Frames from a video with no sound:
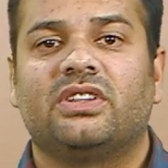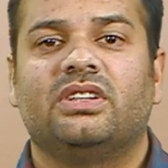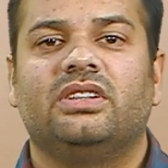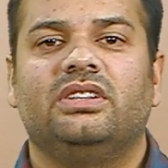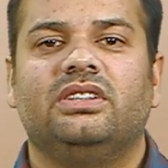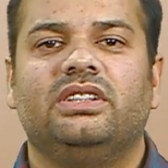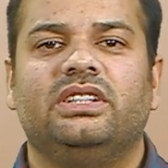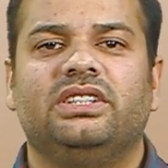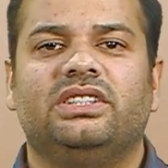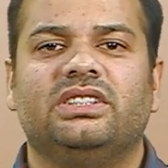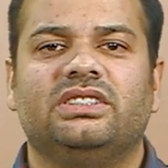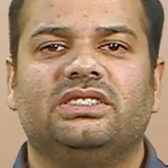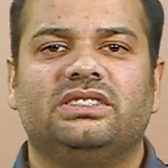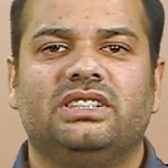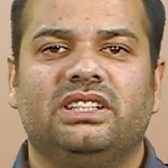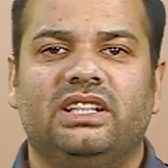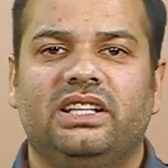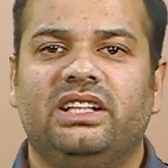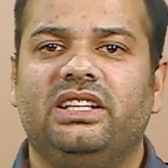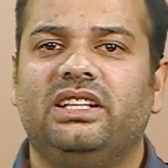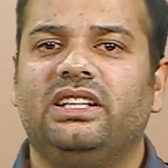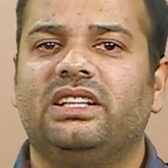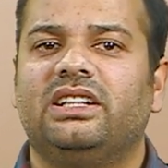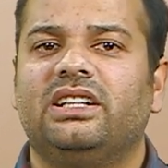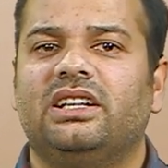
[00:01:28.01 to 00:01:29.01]
It is
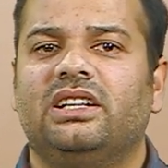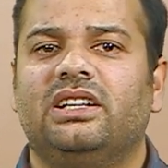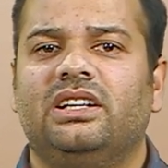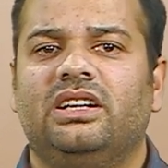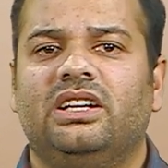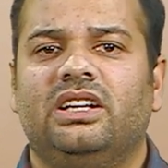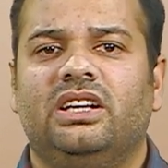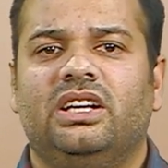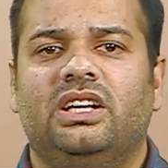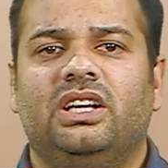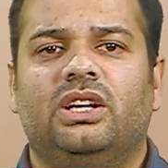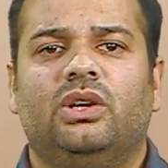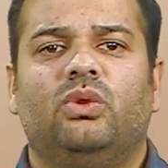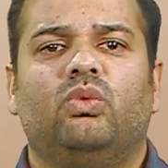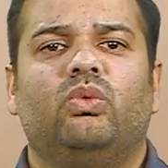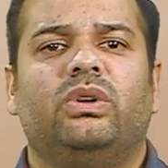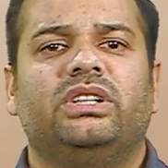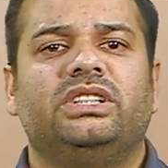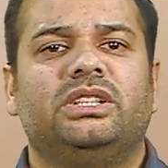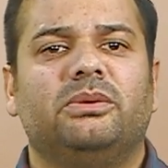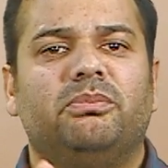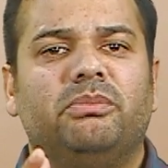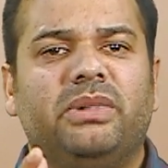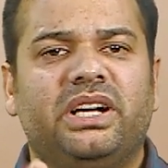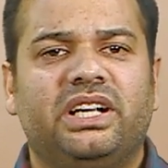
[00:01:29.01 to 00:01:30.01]
illegal when the
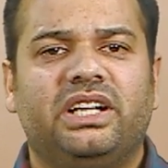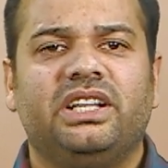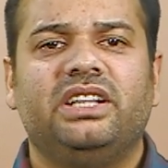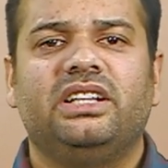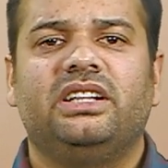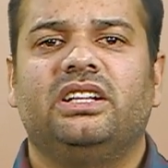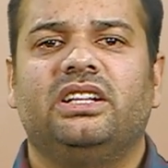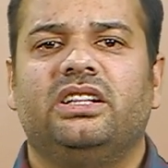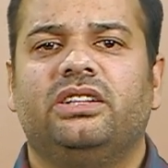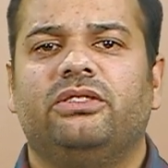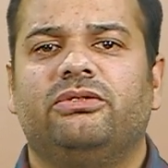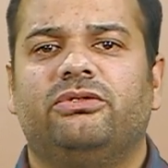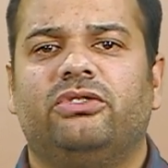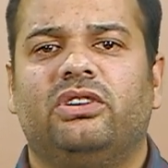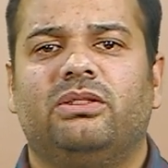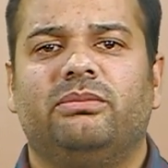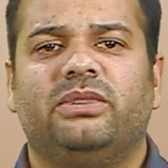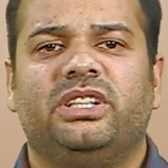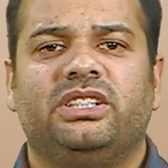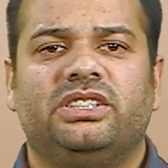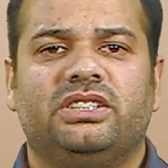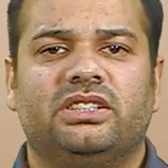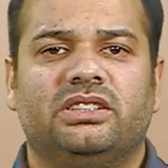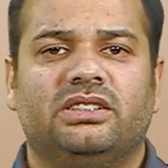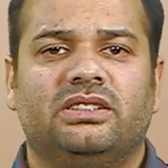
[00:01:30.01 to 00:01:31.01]
material
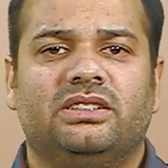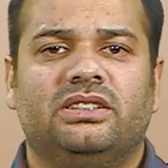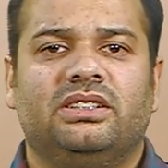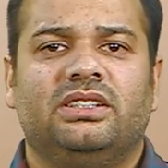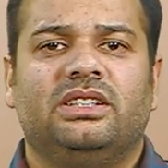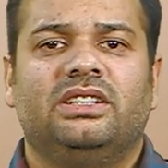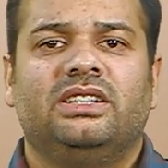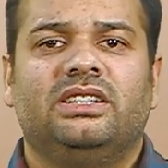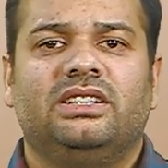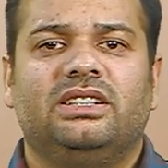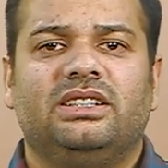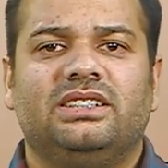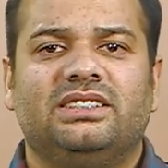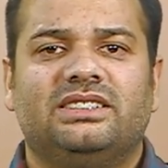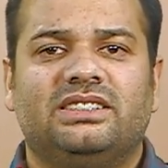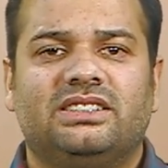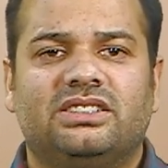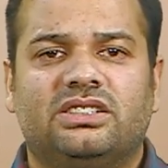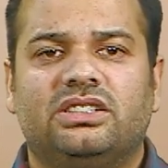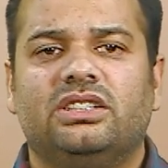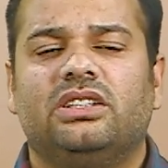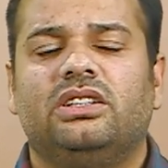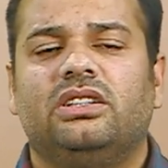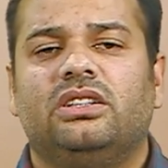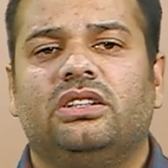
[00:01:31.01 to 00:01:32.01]
information is
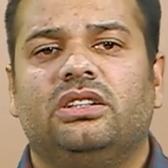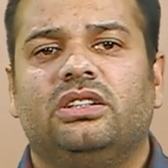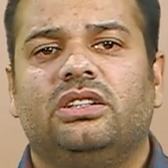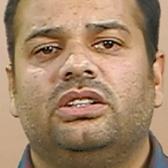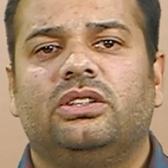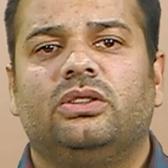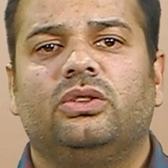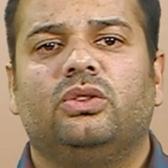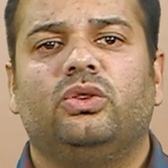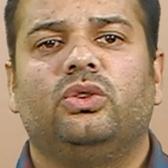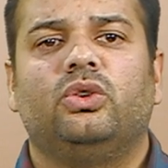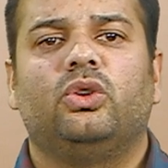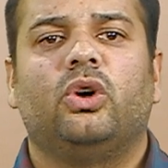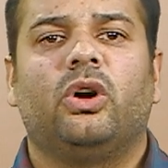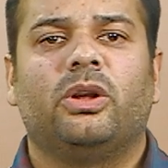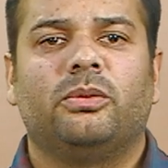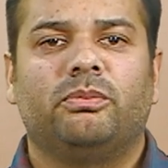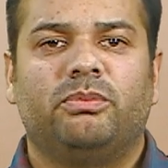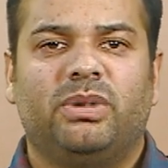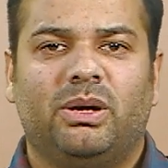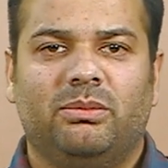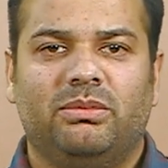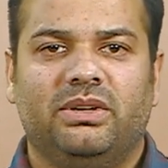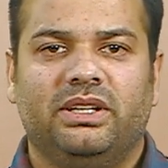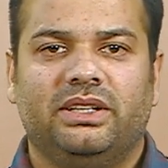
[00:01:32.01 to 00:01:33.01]
still
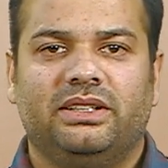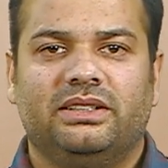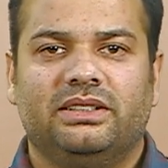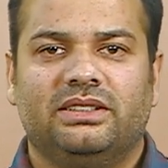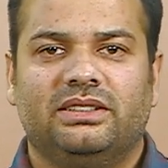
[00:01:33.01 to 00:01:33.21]
non-public.